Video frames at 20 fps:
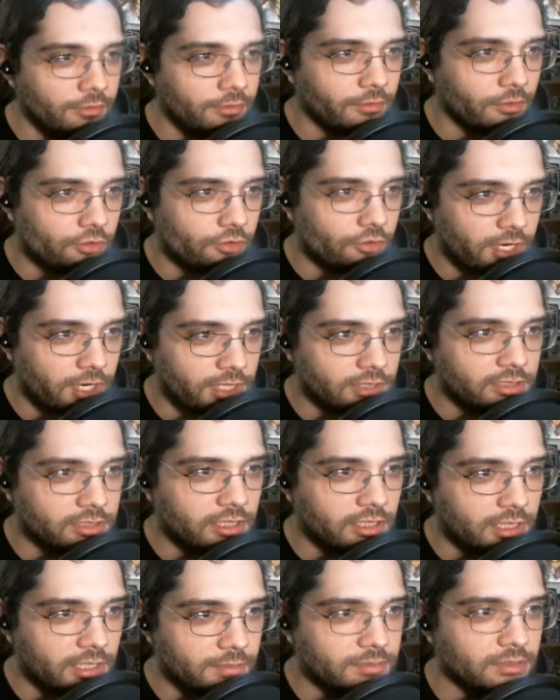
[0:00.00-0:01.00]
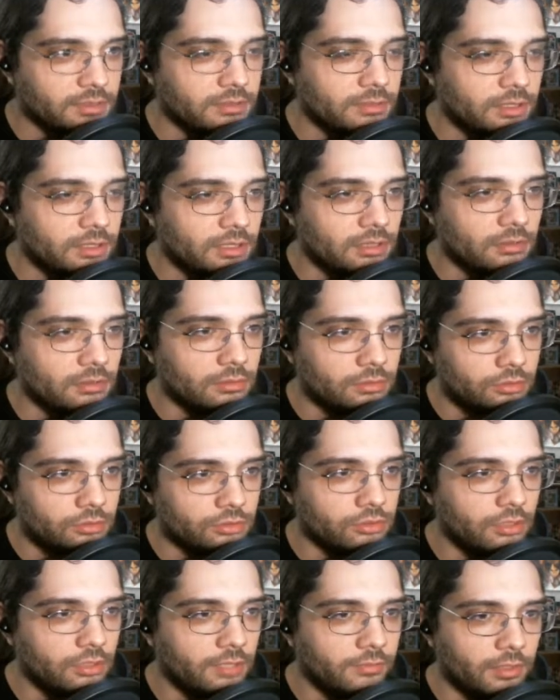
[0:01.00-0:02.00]
dragon types, and
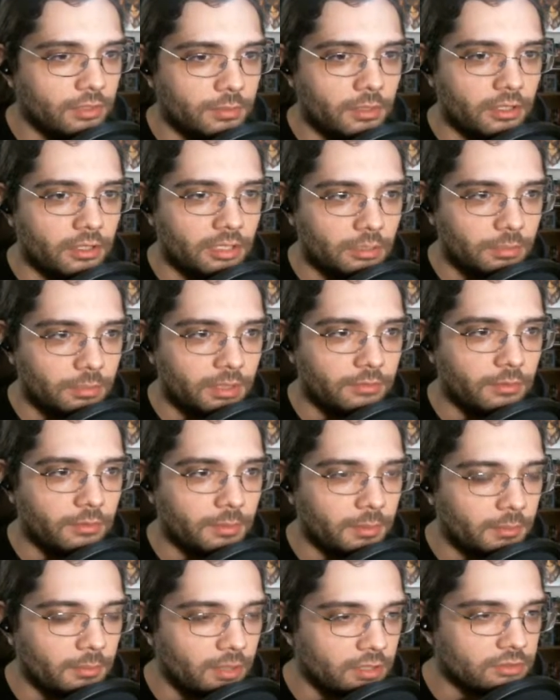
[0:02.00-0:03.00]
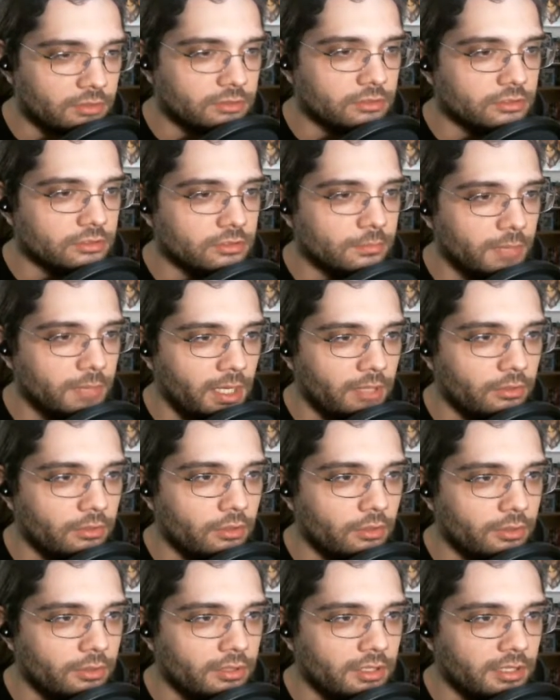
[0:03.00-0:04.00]
using the level up card to help level up your monsters, some back
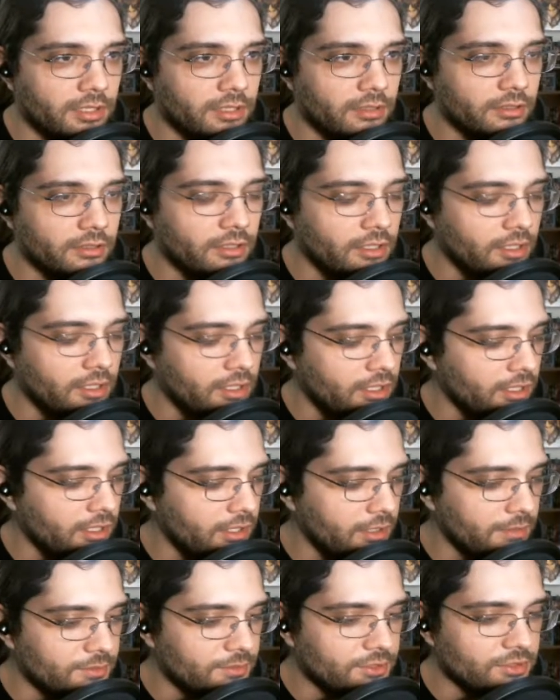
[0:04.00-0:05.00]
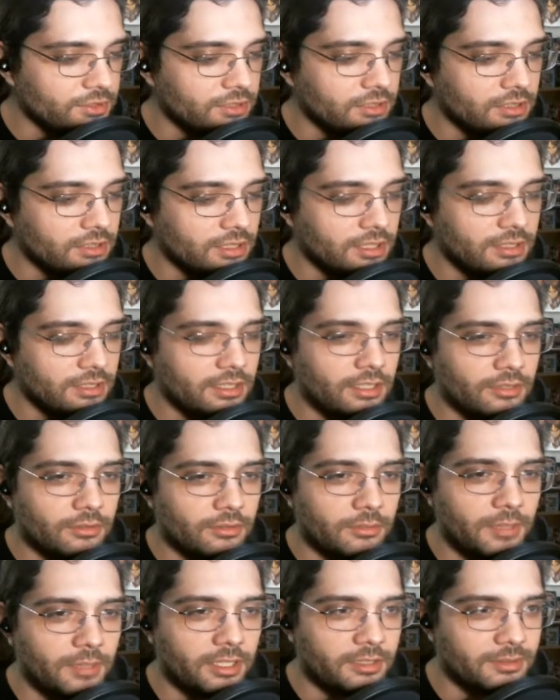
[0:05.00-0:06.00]
row in there. Just kind of
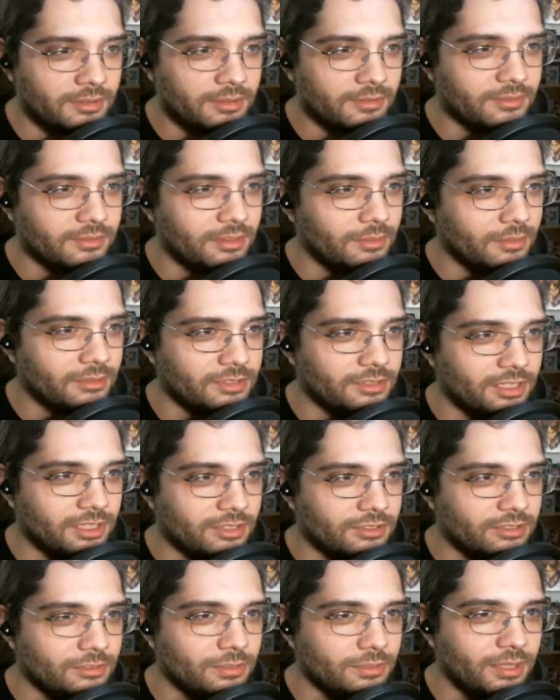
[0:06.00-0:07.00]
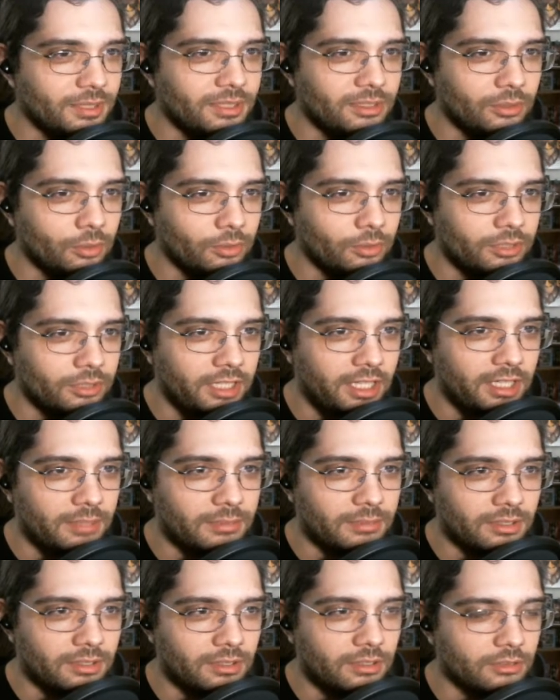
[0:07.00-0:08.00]
reminds me of some of those decks I used to play in the old
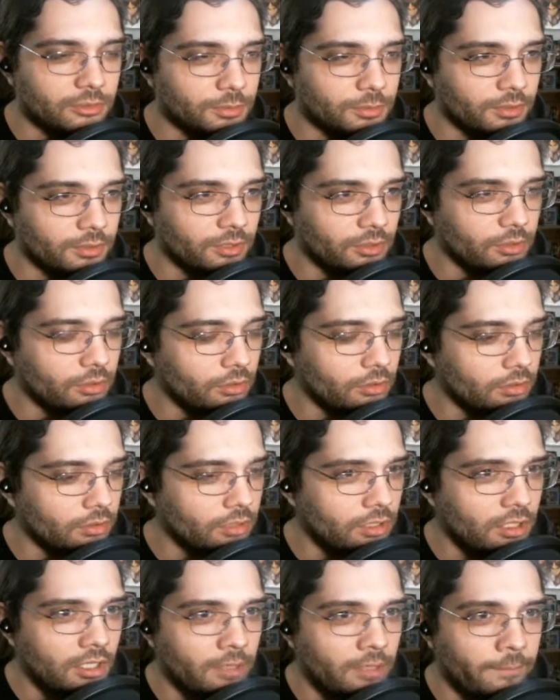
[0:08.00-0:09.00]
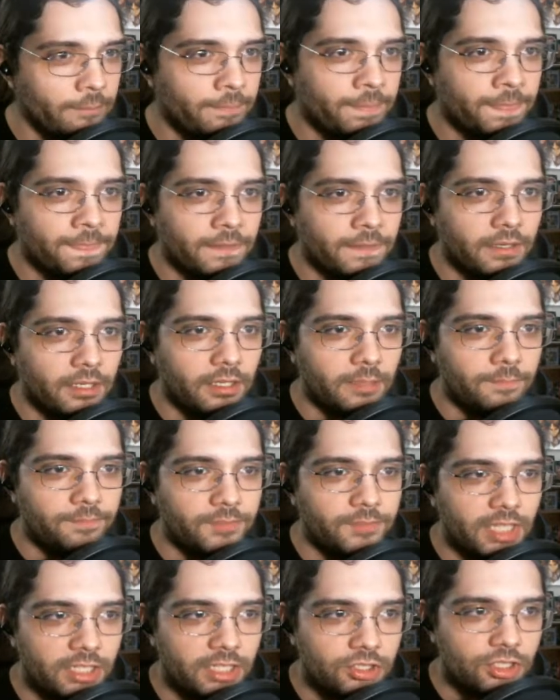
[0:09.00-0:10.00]
games. I thought it was pretty cool.
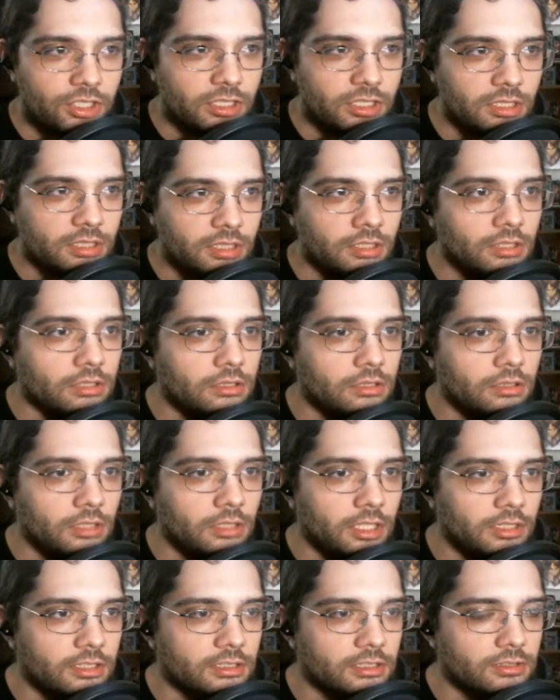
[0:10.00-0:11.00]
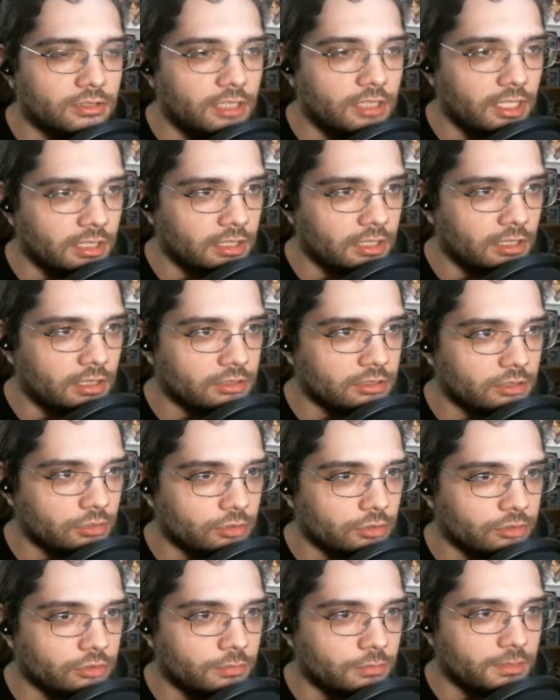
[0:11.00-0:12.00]
Neshi, you had this deck, it's a
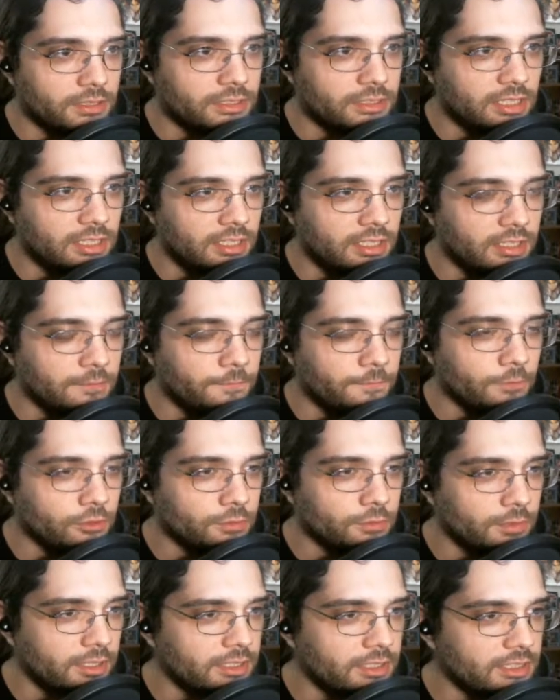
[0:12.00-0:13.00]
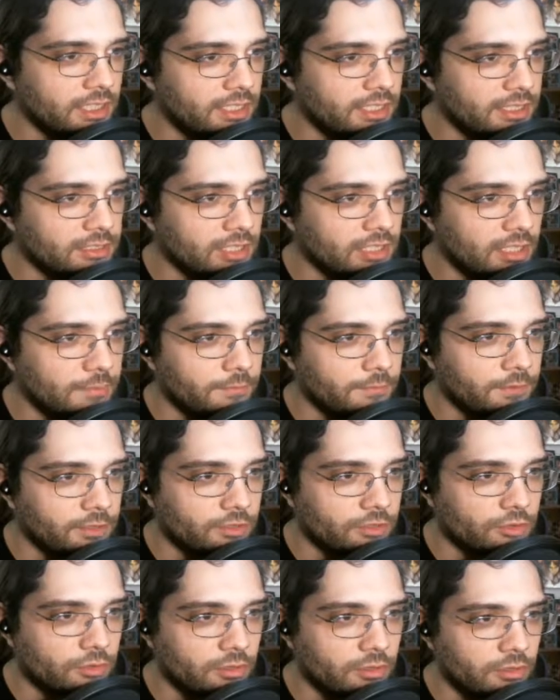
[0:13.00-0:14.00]
Crystal Beast deck. He had a first place anytime
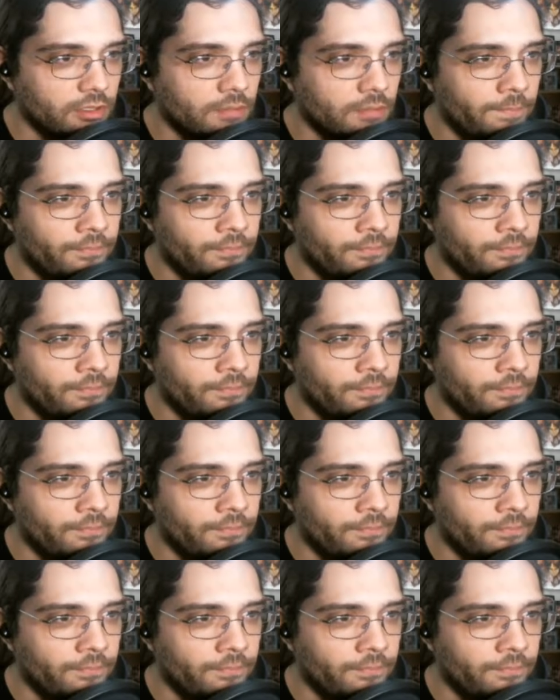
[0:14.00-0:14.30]
finish with it.